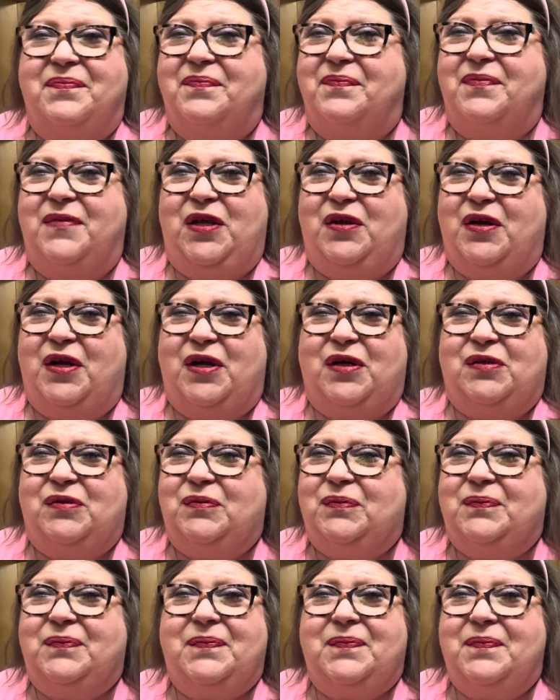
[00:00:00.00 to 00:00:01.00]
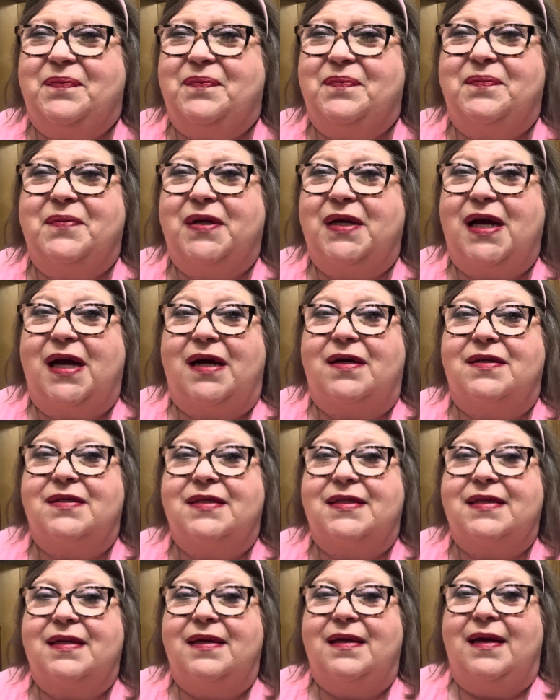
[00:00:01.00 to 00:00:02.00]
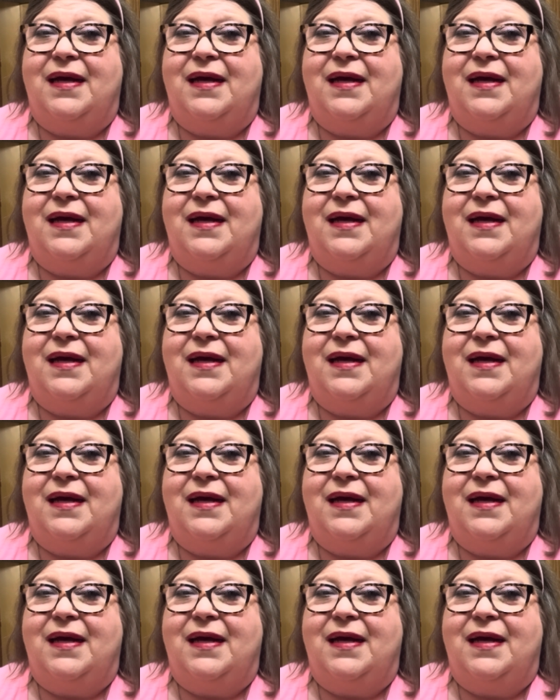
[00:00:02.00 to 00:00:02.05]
you don't, because